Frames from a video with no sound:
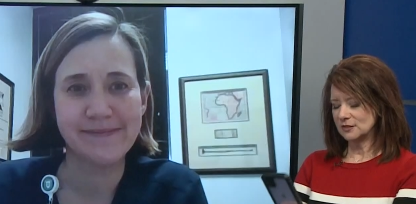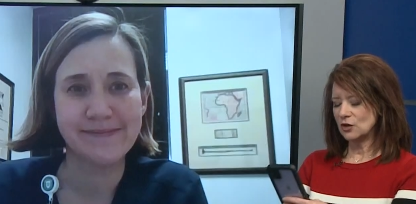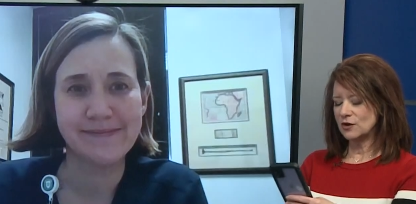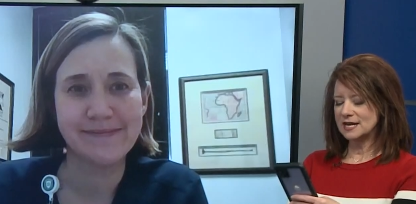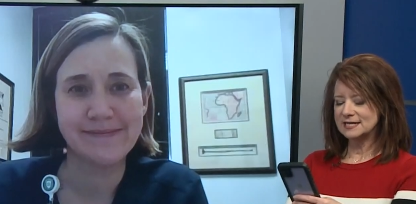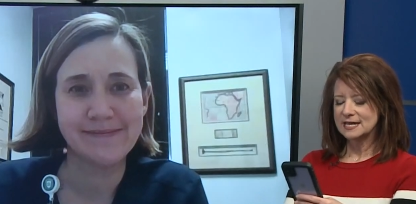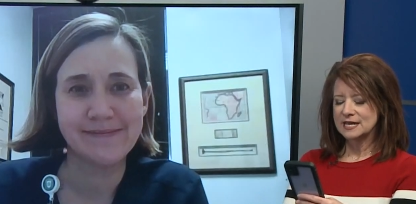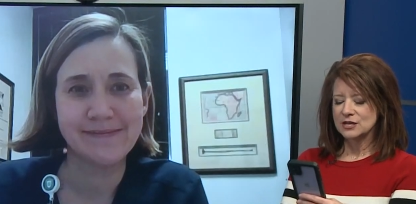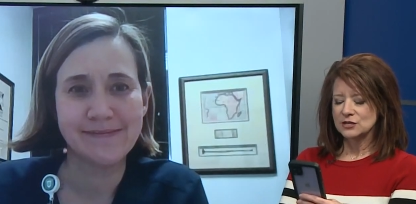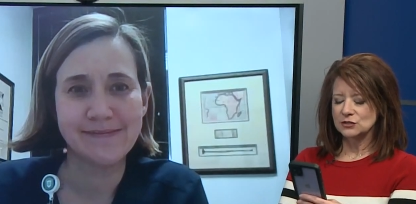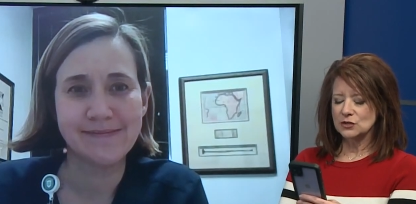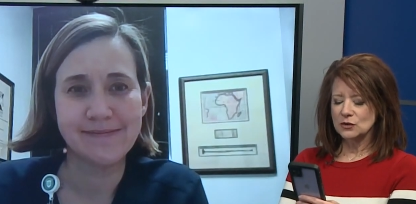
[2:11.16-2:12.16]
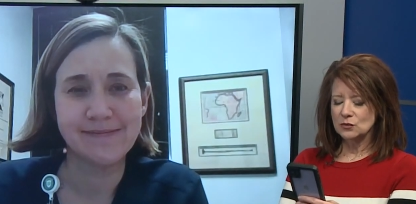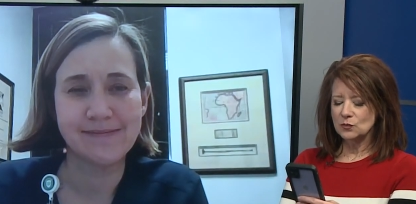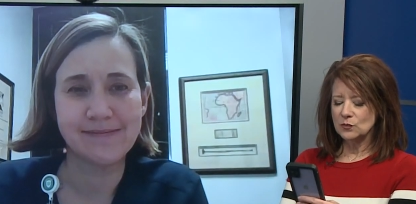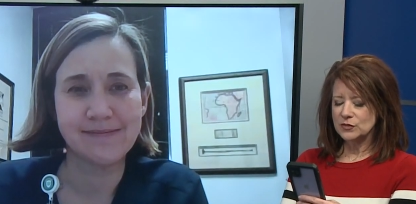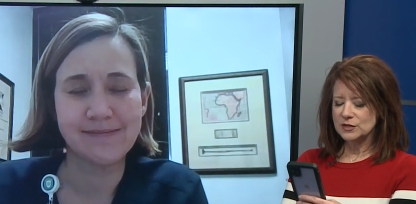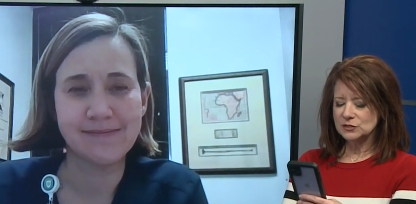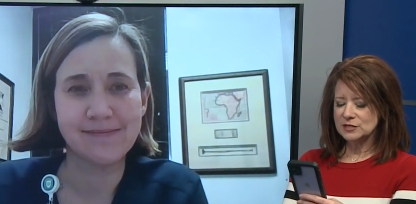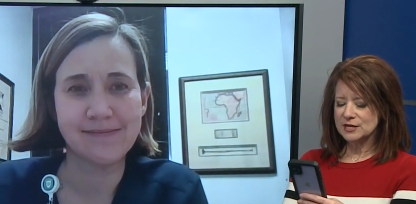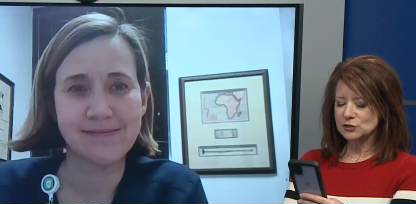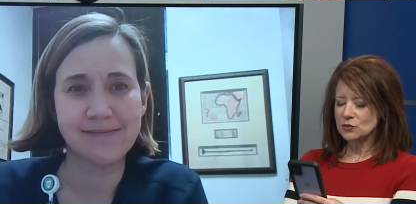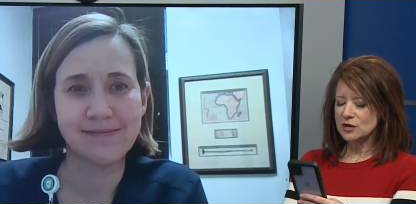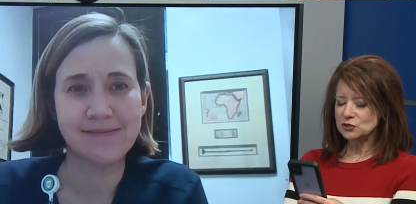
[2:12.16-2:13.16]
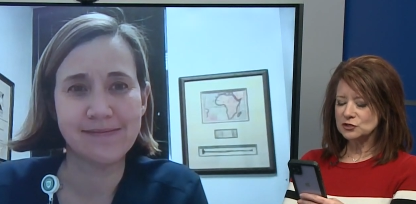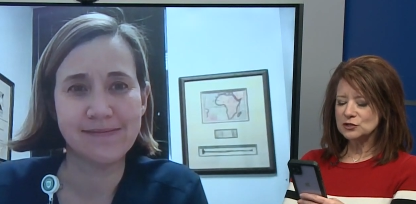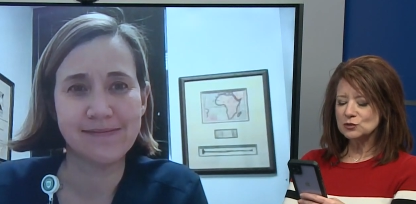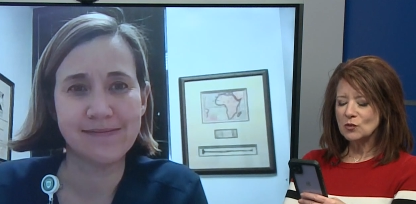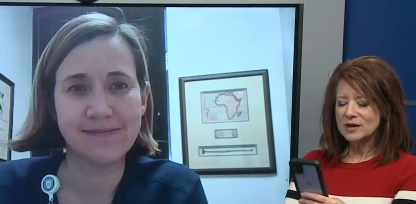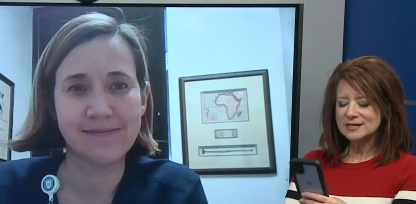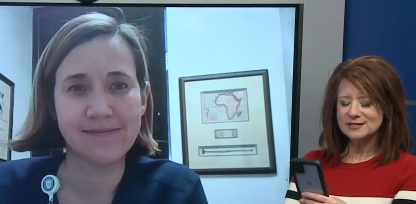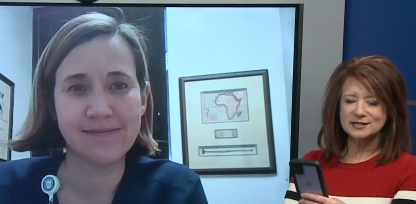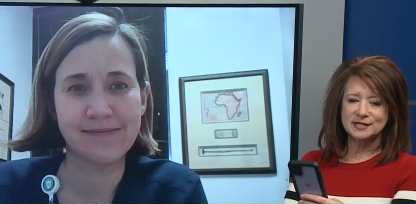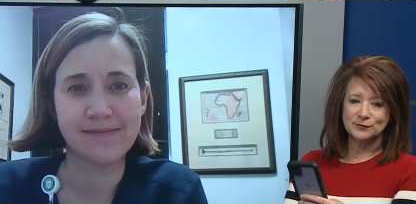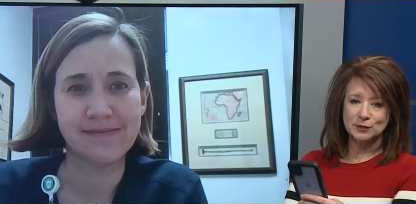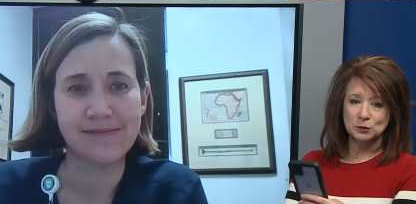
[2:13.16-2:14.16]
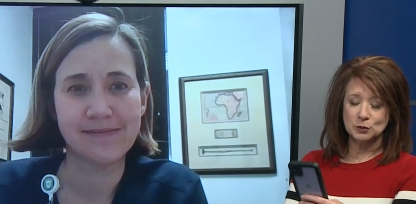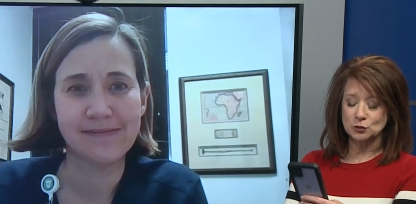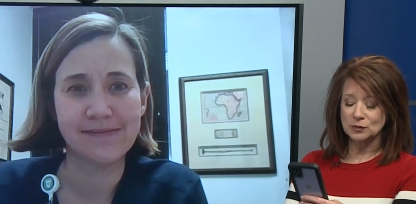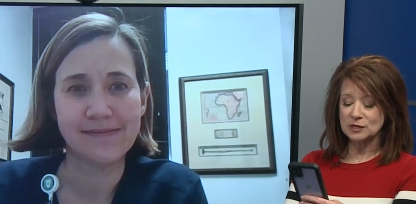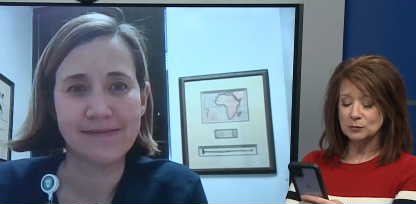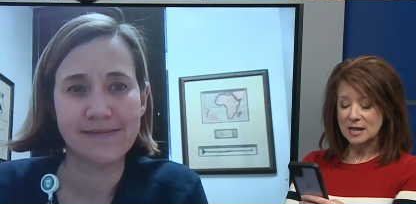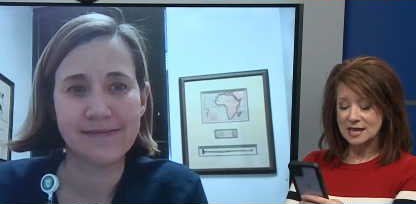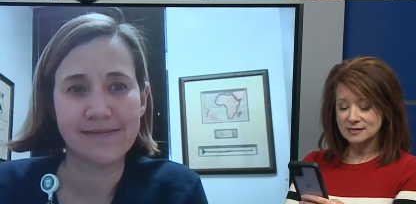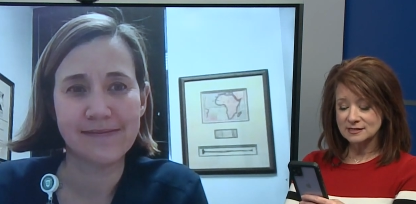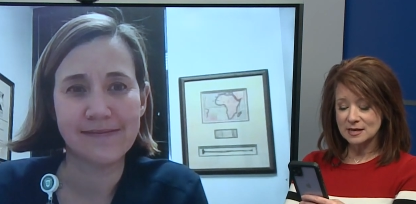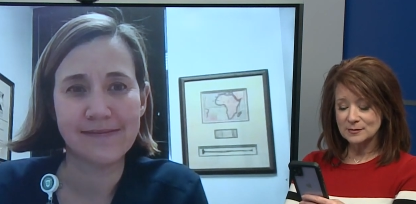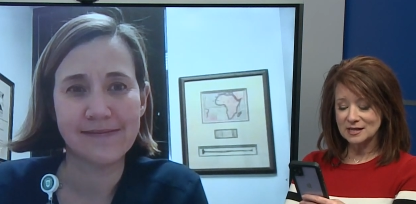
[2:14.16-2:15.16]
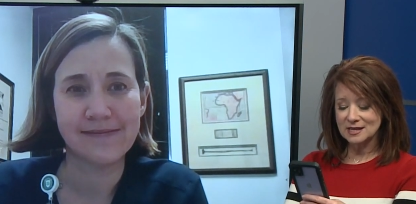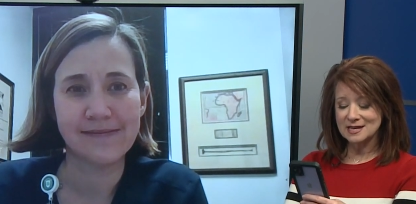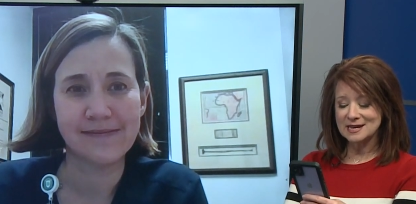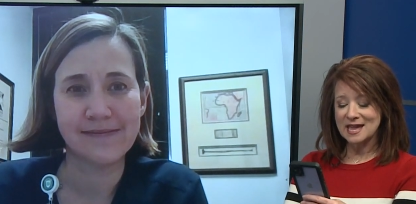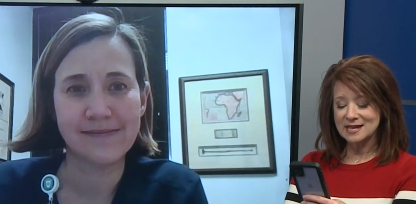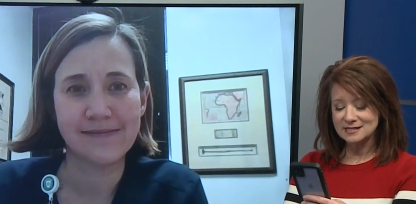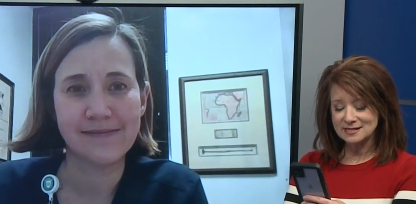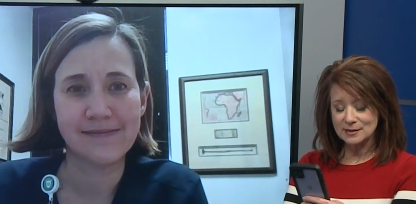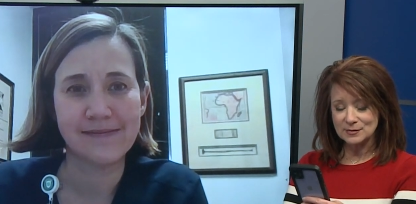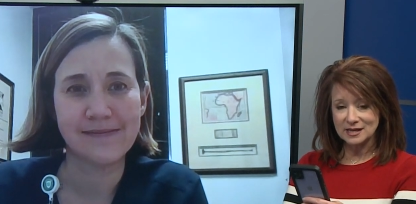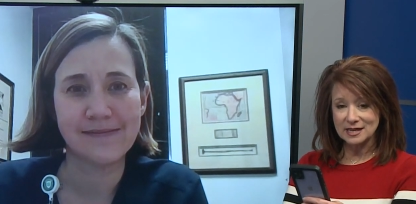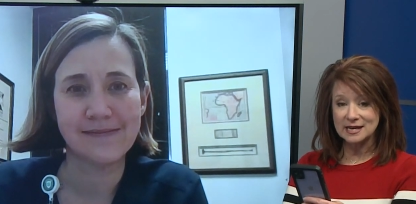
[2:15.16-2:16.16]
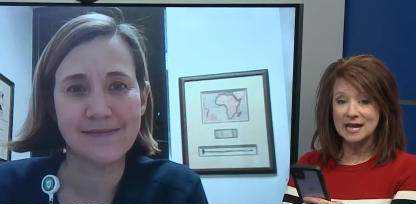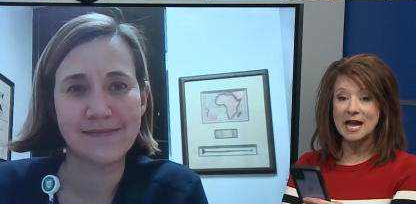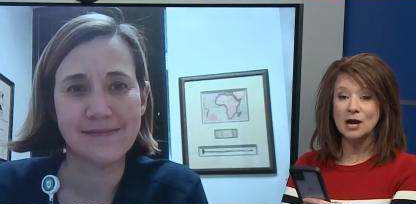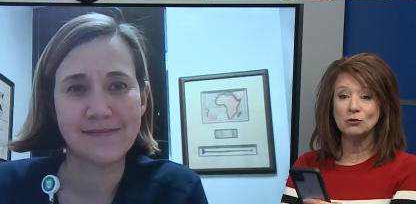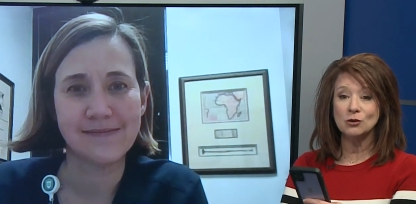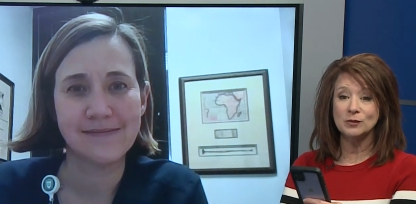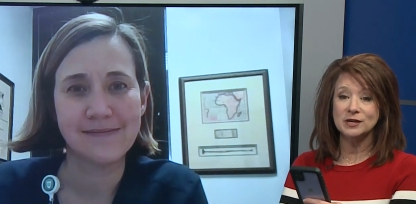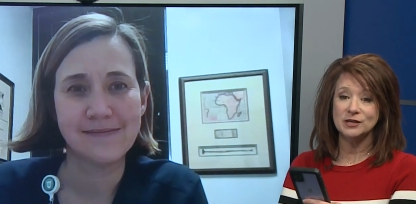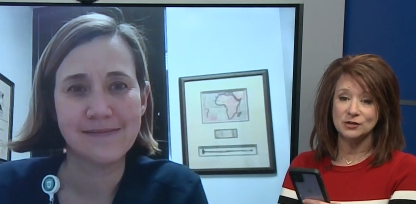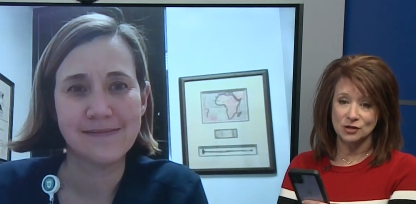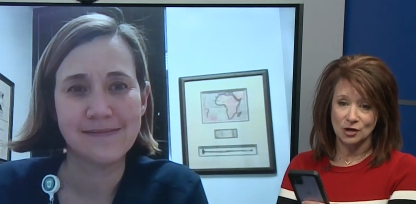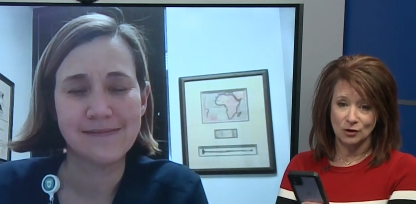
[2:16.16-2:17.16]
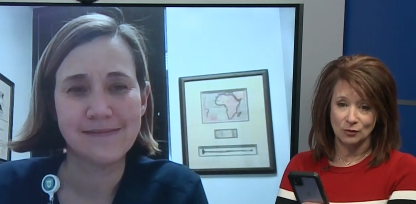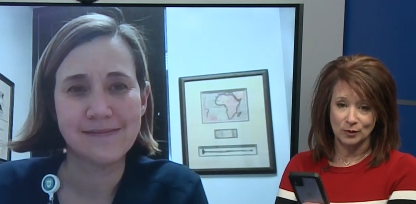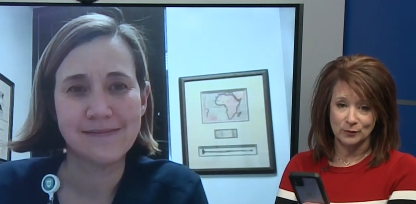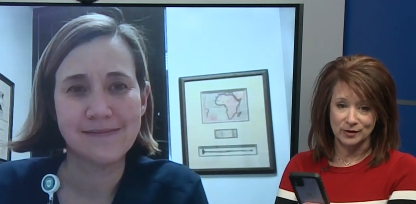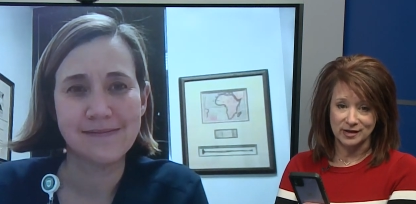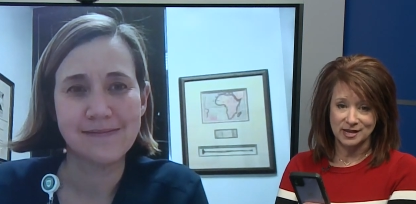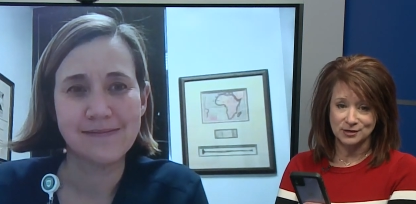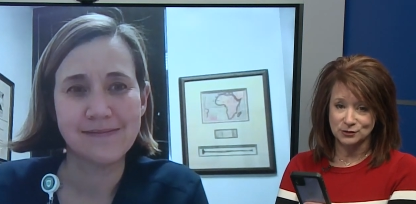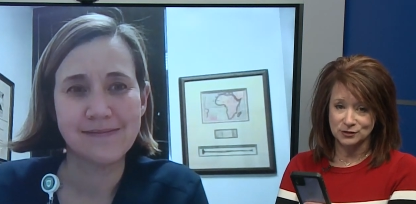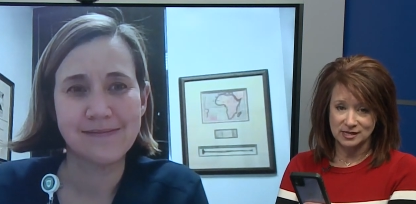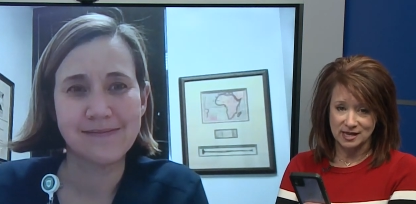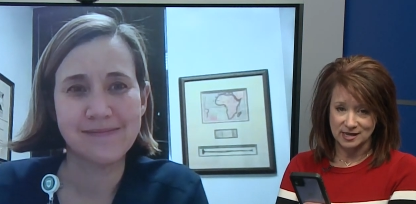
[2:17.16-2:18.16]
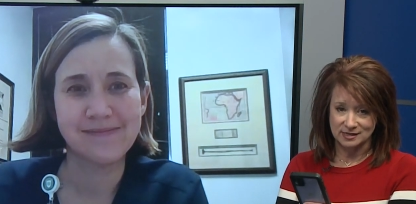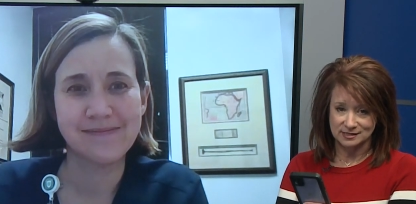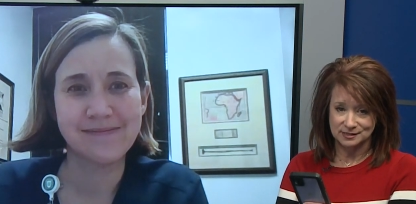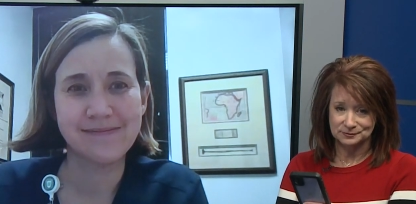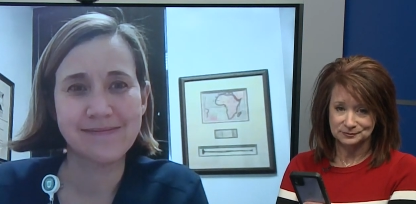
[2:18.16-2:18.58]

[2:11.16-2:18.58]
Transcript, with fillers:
Speaker 1: All right. So this next question is, what is the difference between pandemic and endemic, and how are we going to know when we're getting to the end?